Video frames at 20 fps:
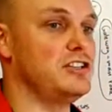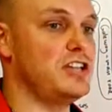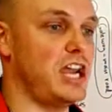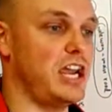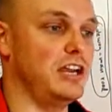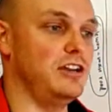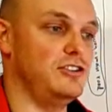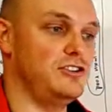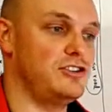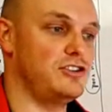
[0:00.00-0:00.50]

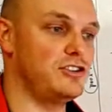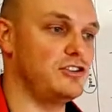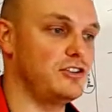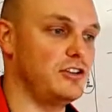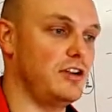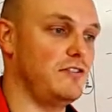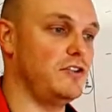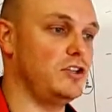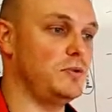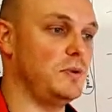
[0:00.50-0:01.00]
change
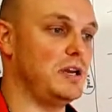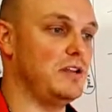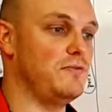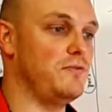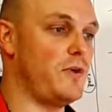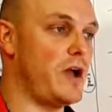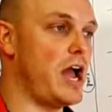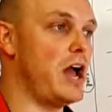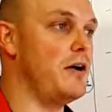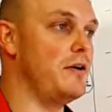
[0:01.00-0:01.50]
every
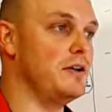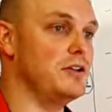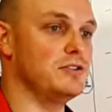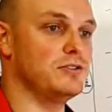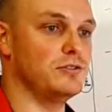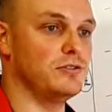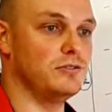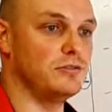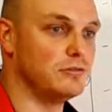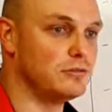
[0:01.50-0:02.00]
24 hours
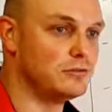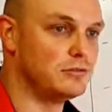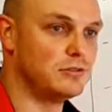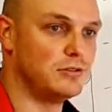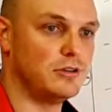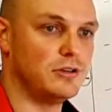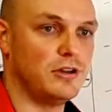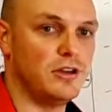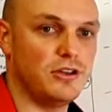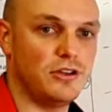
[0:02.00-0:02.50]
or
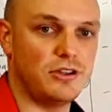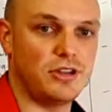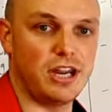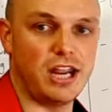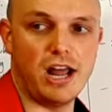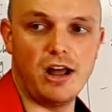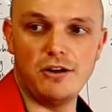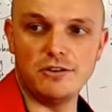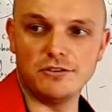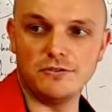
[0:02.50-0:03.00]
3
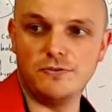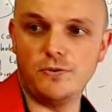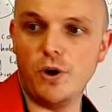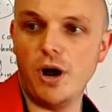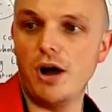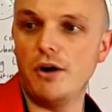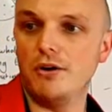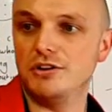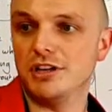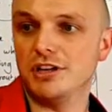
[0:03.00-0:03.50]
hours or 4
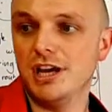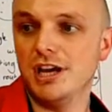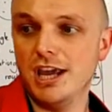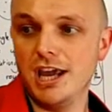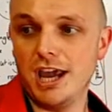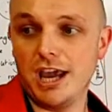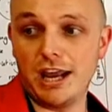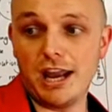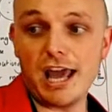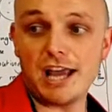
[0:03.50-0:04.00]
hours.
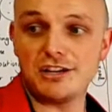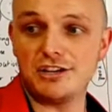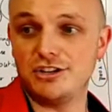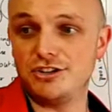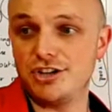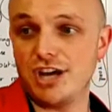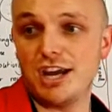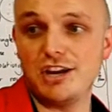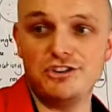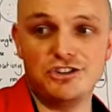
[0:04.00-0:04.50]
It actually
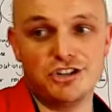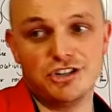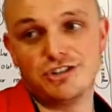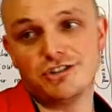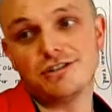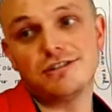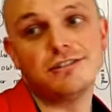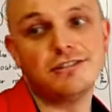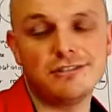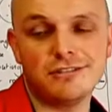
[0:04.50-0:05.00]

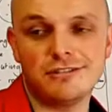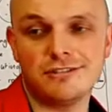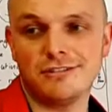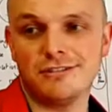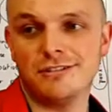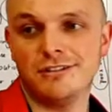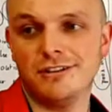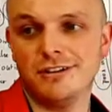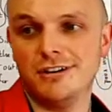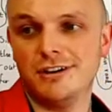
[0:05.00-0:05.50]
changes.
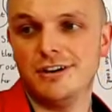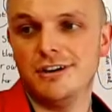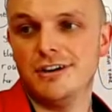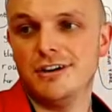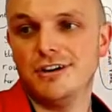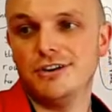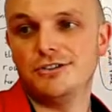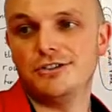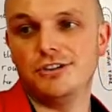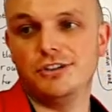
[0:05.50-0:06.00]

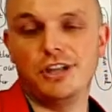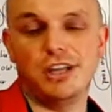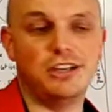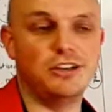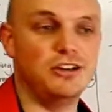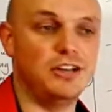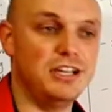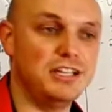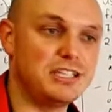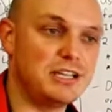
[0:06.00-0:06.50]
So then
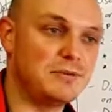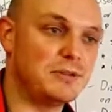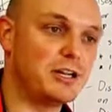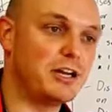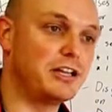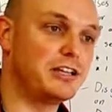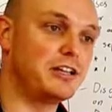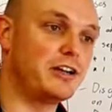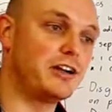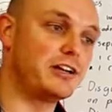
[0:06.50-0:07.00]
you need something
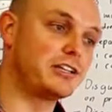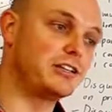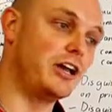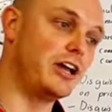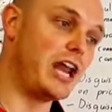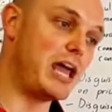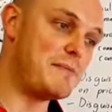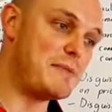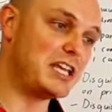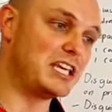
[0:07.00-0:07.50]
like
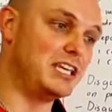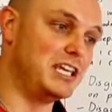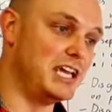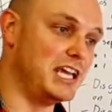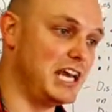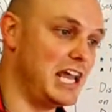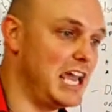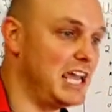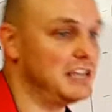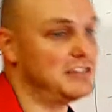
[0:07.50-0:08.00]
dynamic
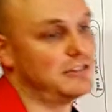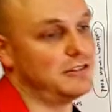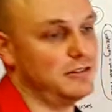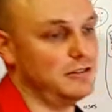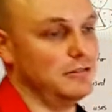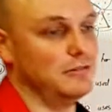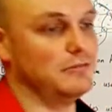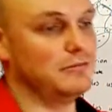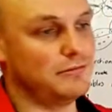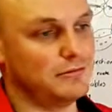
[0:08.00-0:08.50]
DNS
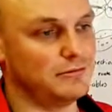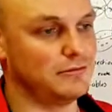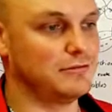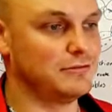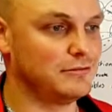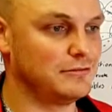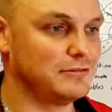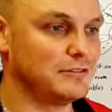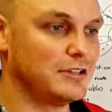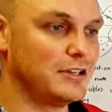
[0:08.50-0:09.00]
to
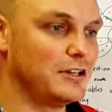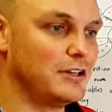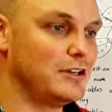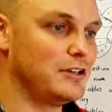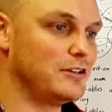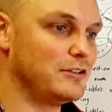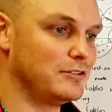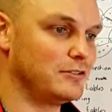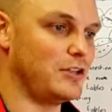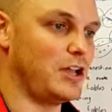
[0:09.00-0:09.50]

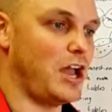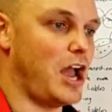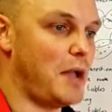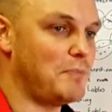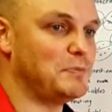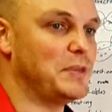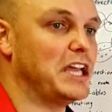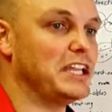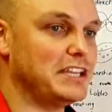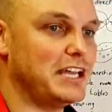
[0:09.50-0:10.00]

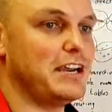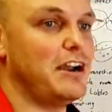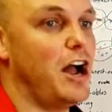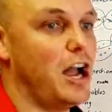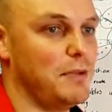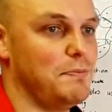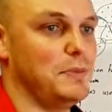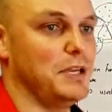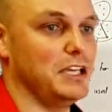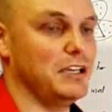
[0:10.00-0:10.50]
update that
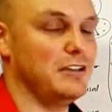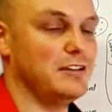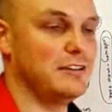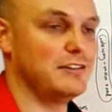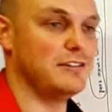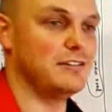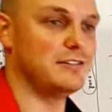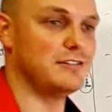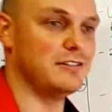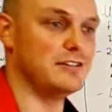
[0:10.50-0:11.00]
IP
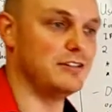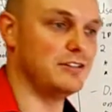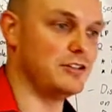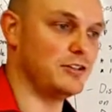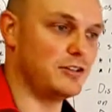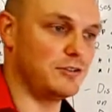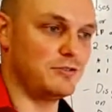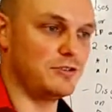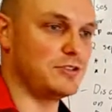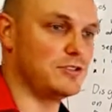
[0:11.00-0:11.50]
so that you
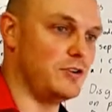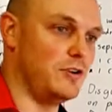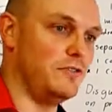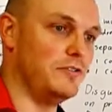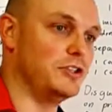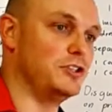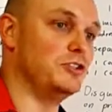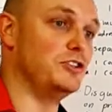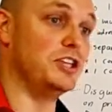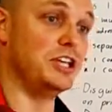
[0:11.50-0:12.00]
can resolve
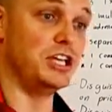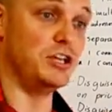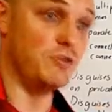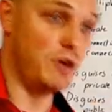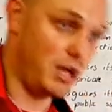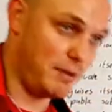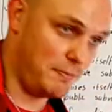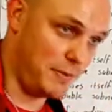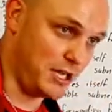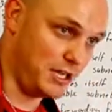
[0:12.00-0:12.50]
it to the
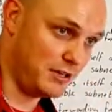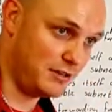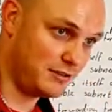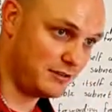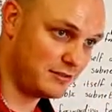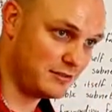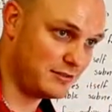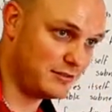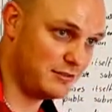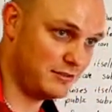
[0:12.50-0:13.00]
new IP.
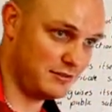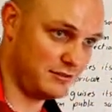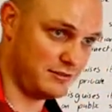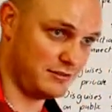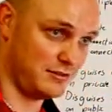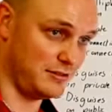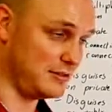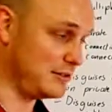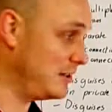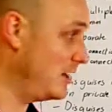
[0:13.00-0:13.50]

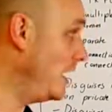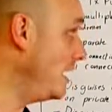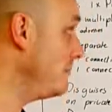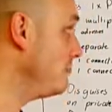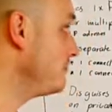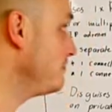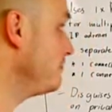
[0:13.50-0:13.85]
Okay.